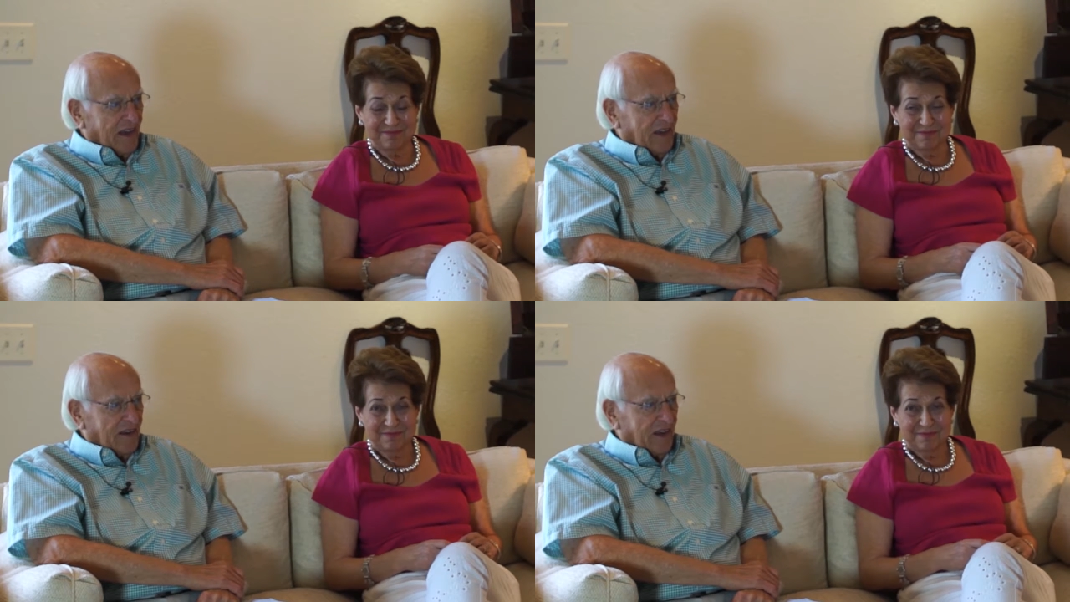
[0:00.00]

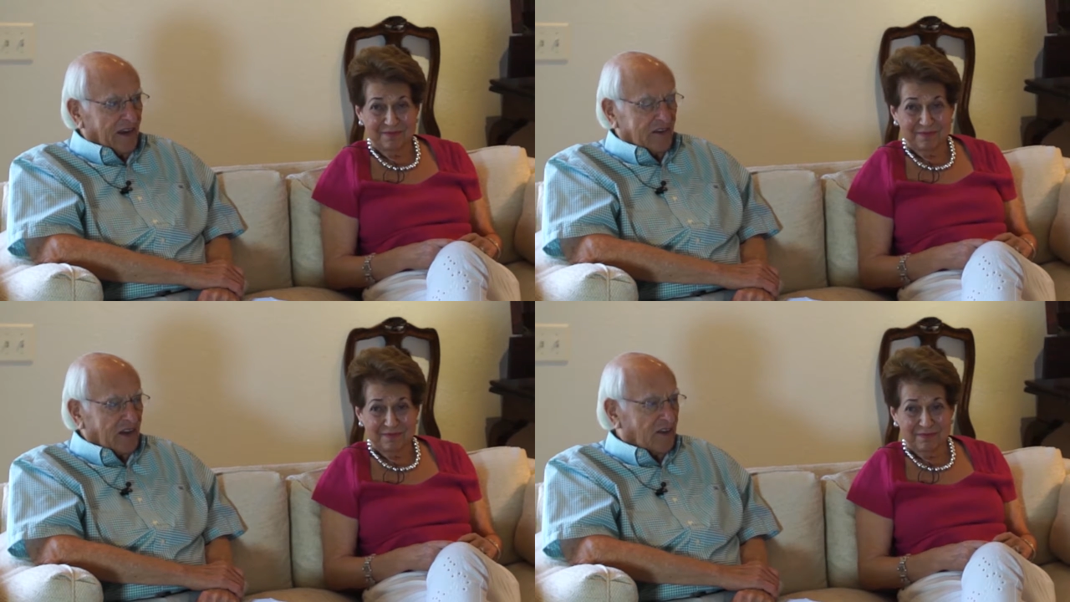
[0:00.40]
Speaker 1: And,
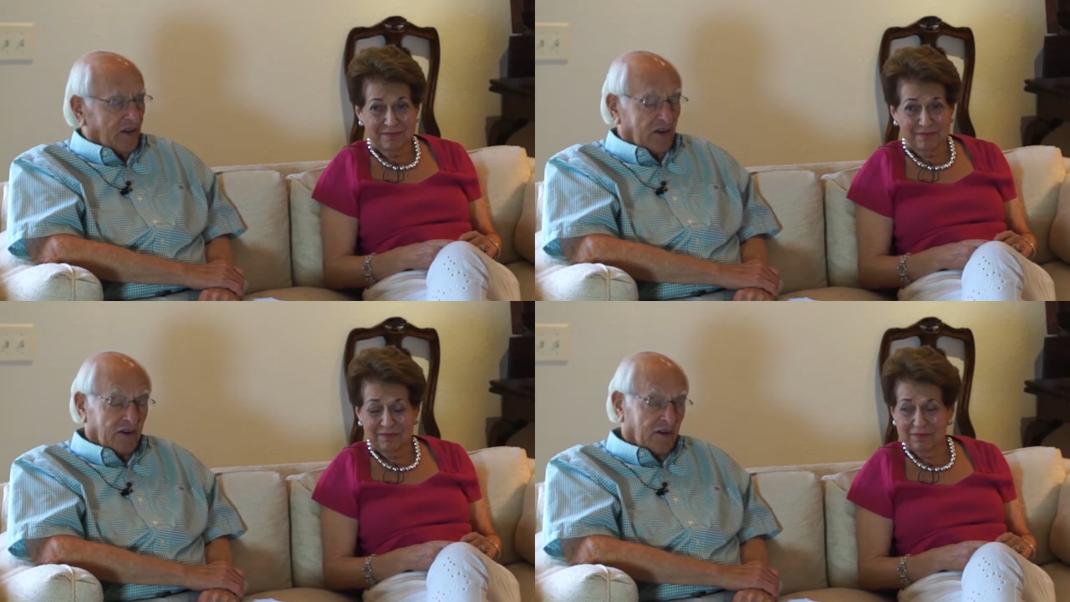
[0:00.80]
and I'll tell you,
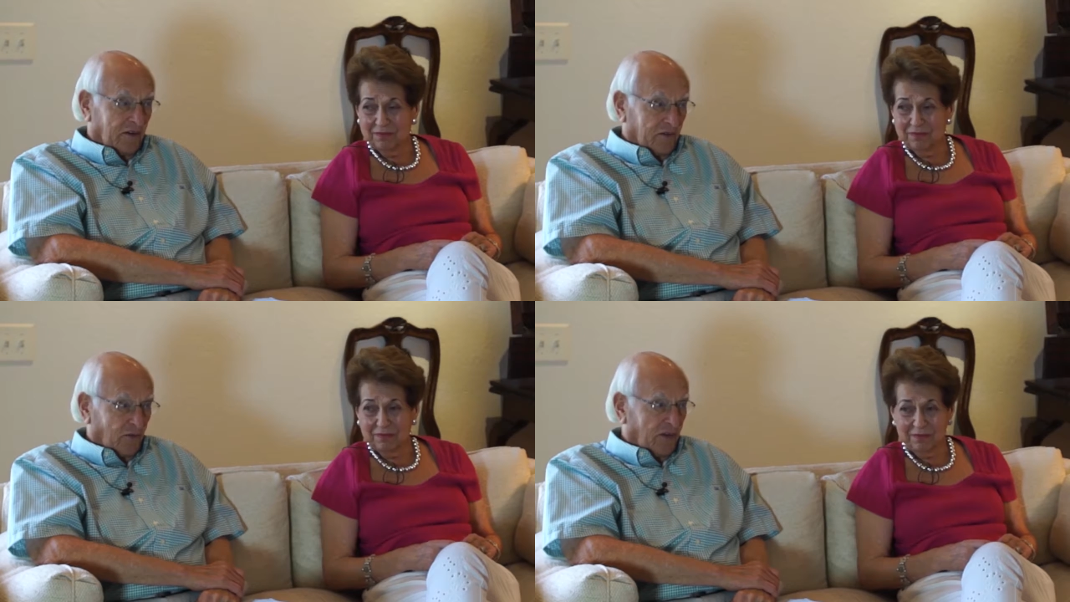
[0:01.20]
the
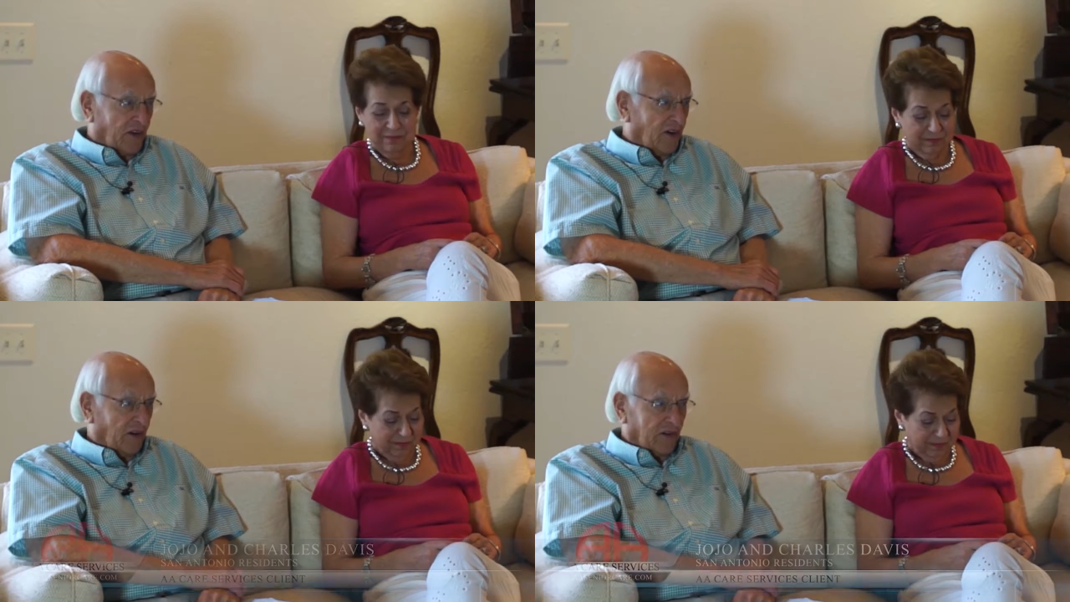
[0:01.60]
girls
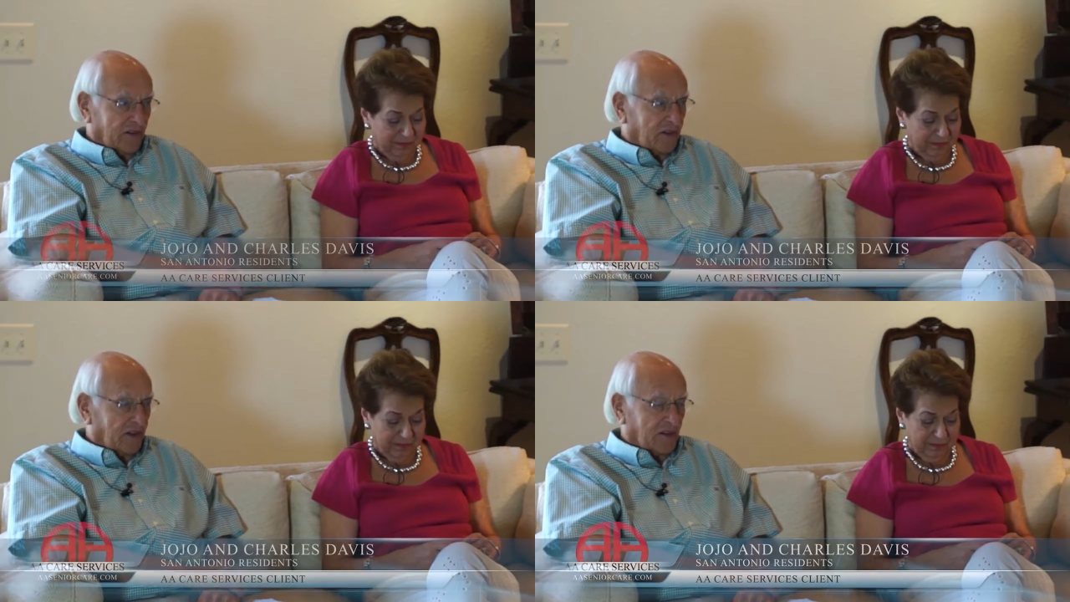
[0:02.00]
with y'all
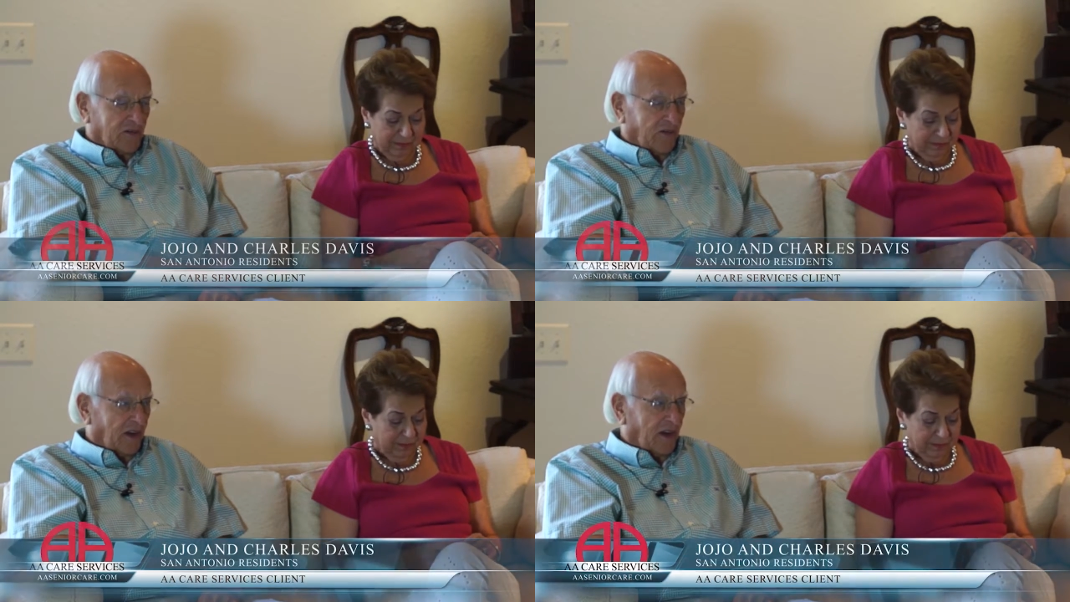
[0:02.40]
are
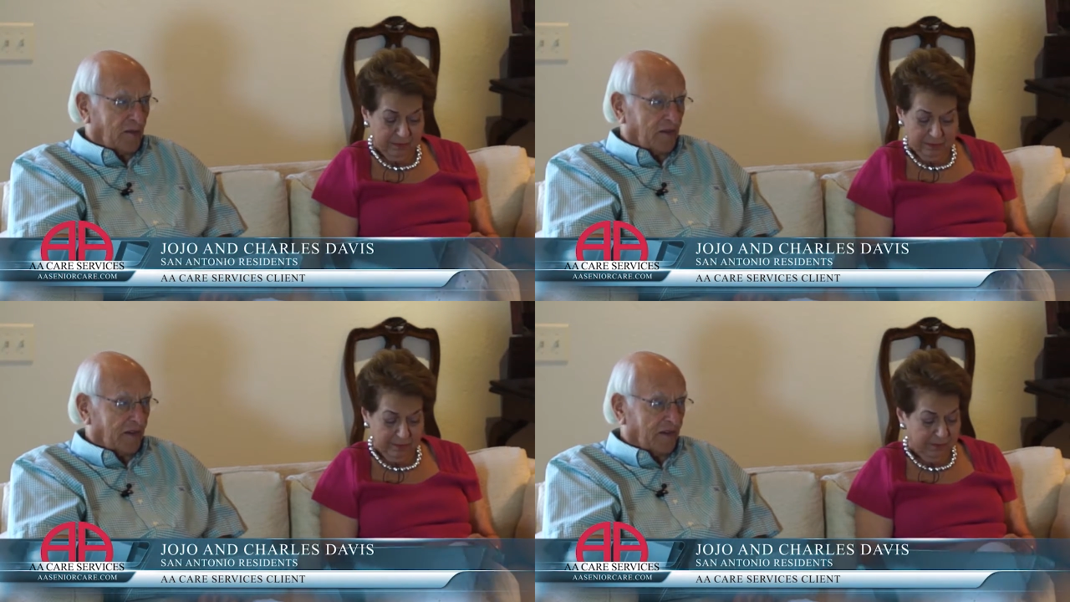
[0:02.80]
just
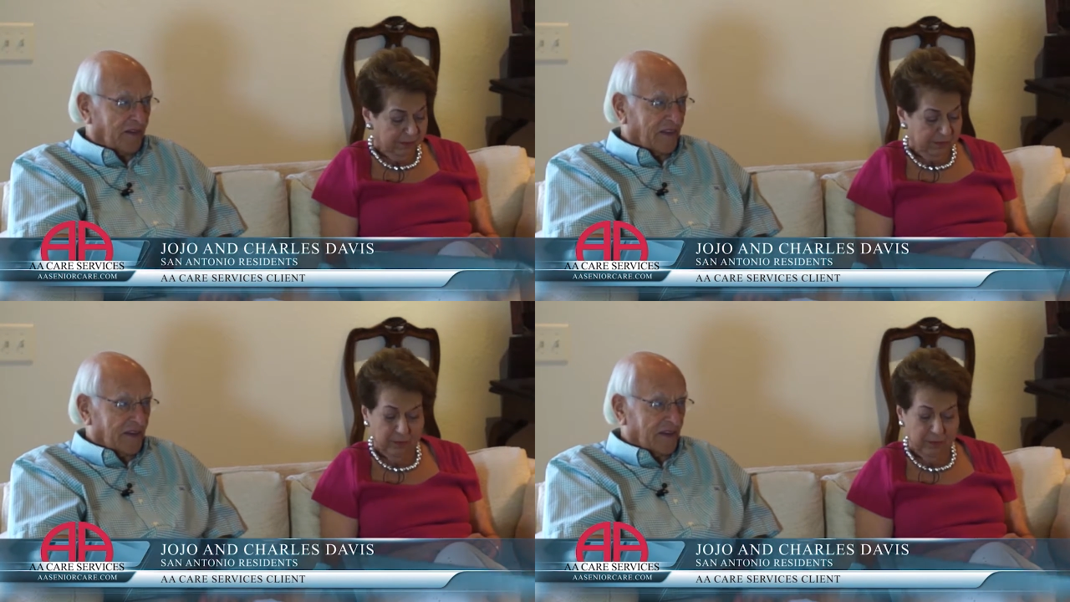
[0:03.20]
phenomenal.